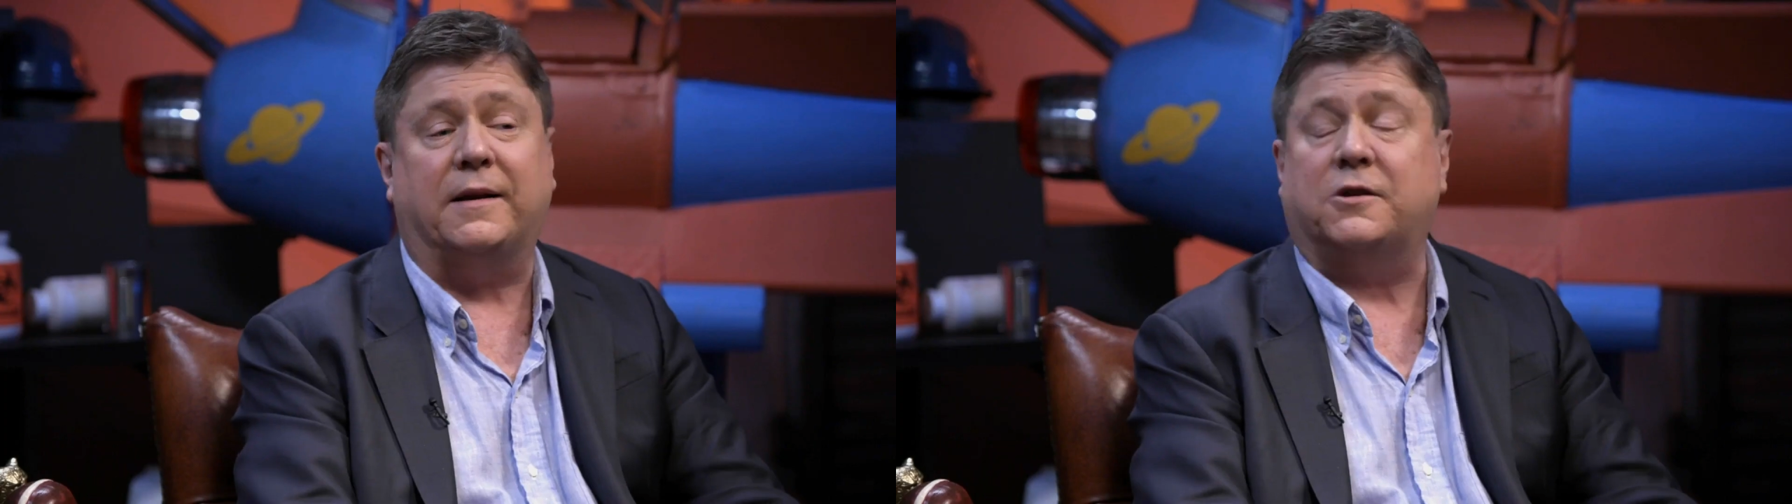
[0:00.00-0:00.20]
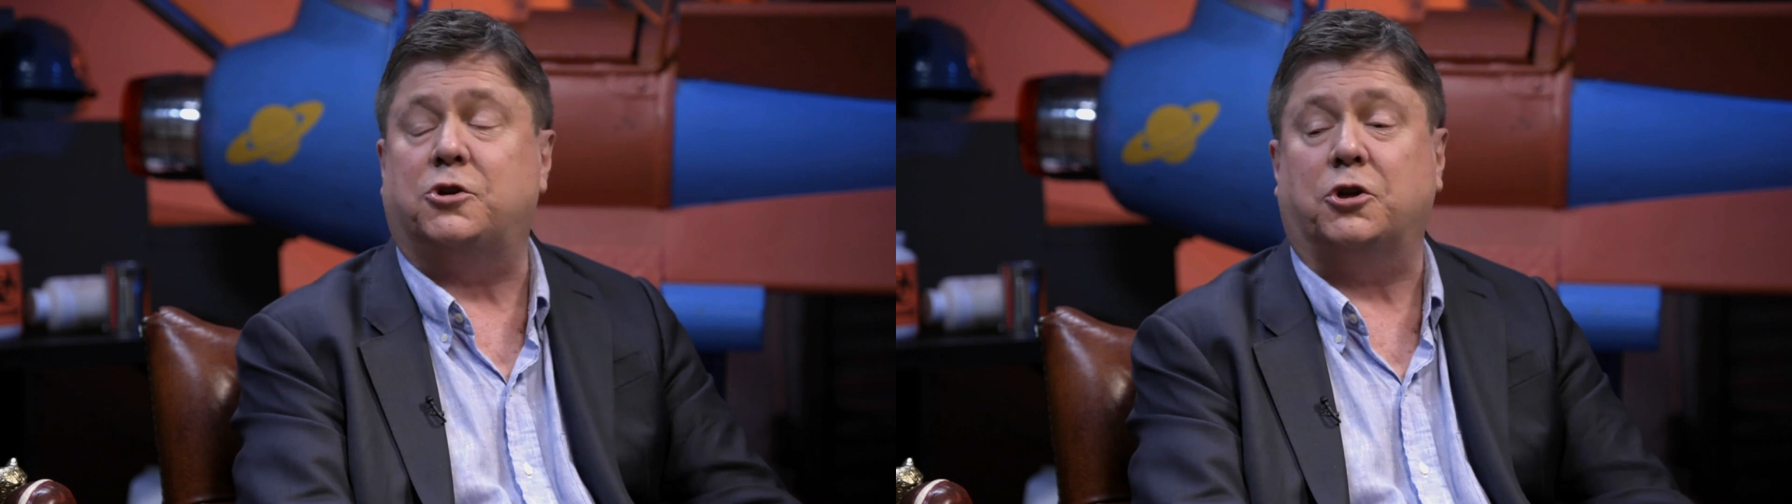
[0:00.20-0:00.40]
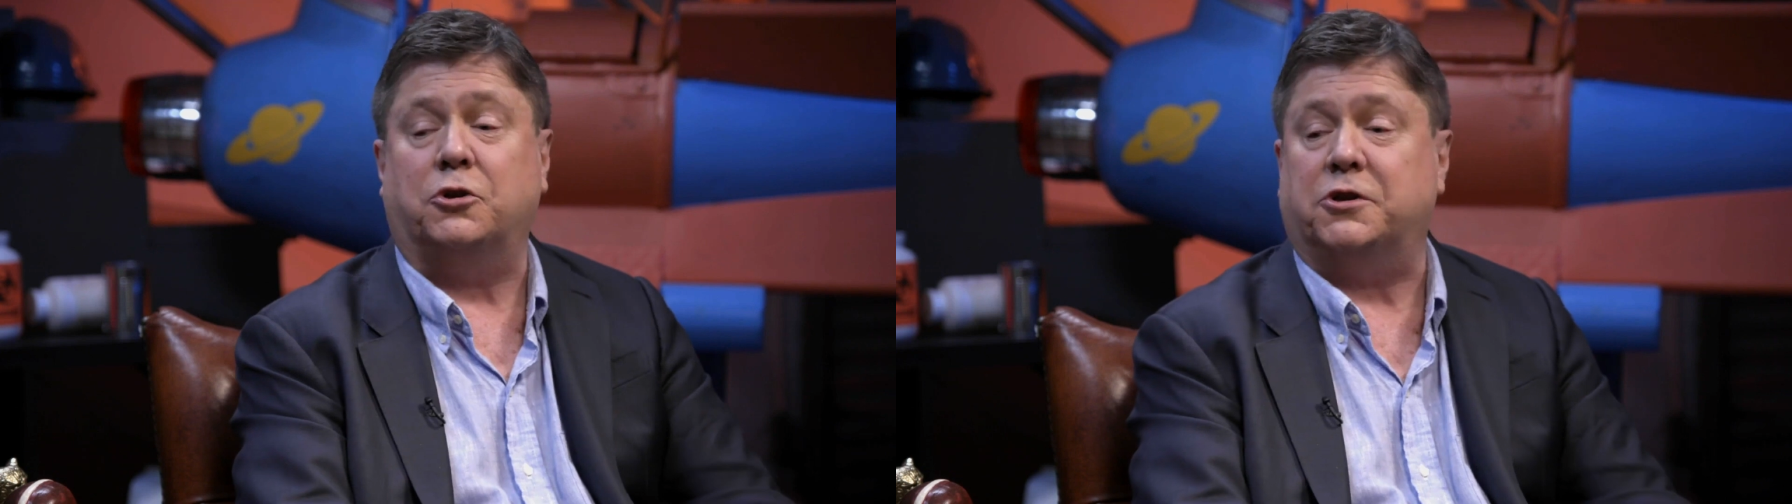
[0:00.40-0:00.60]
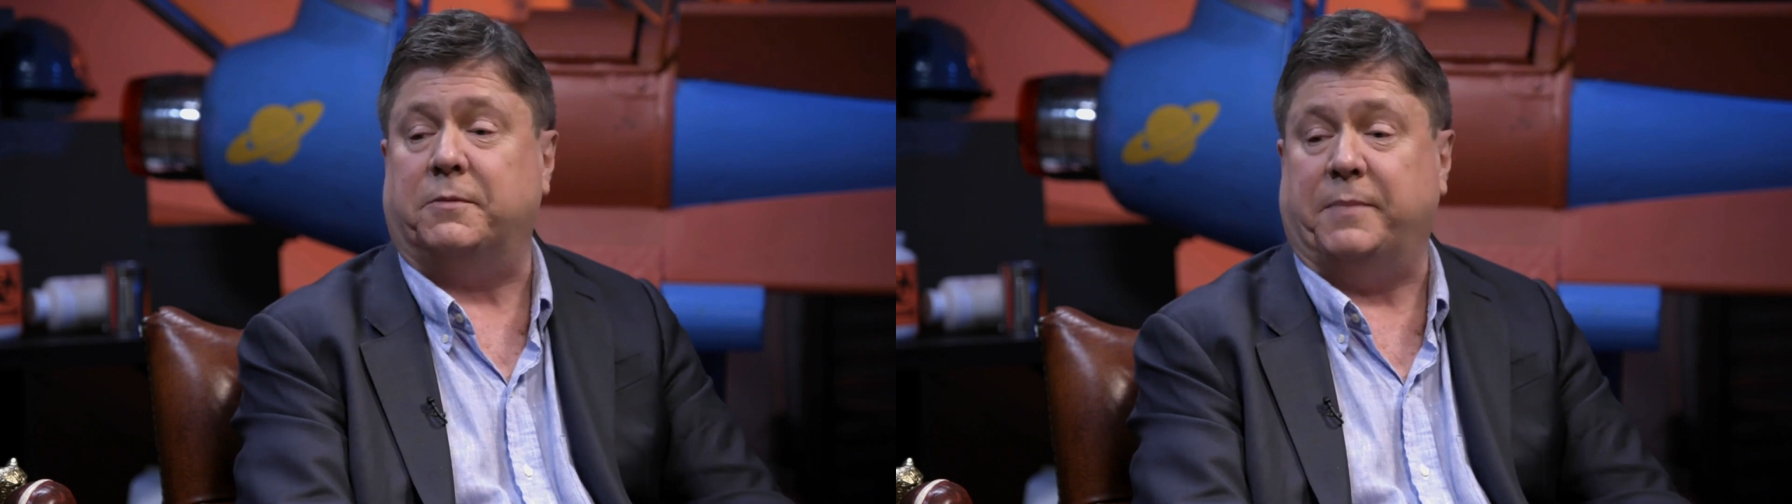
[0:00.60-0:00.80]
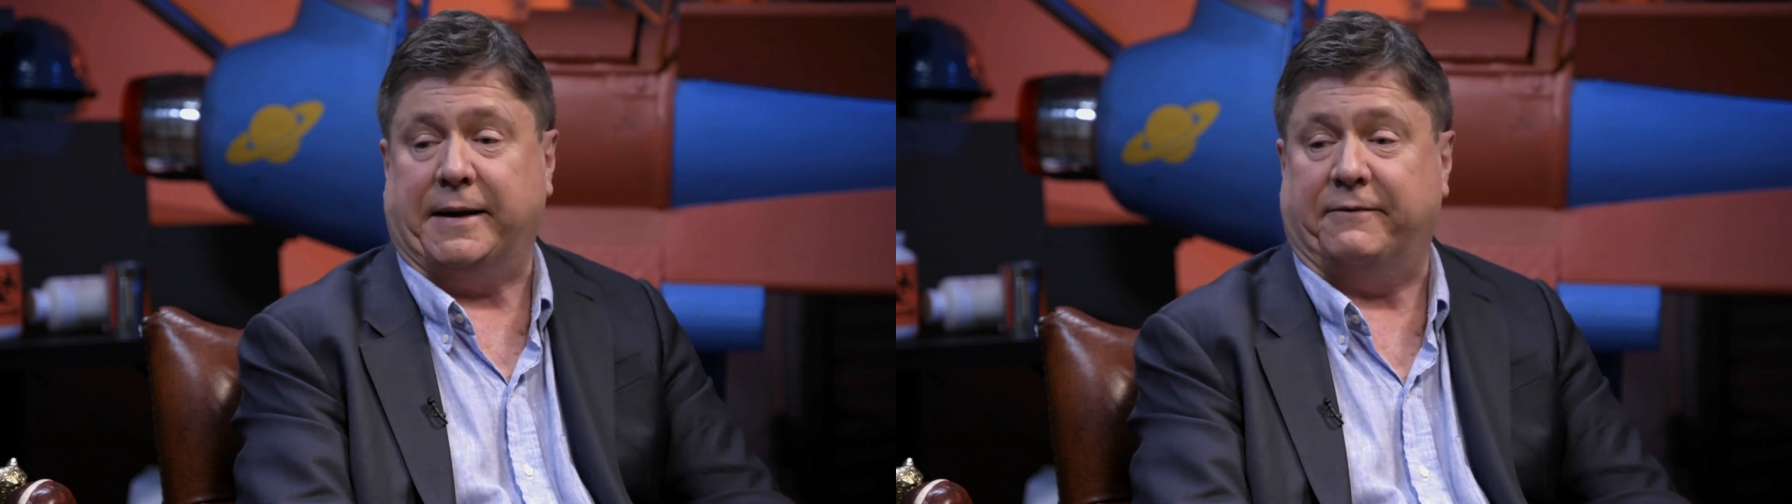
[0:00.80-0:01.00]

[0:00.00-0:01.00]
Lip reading: didn't choose to be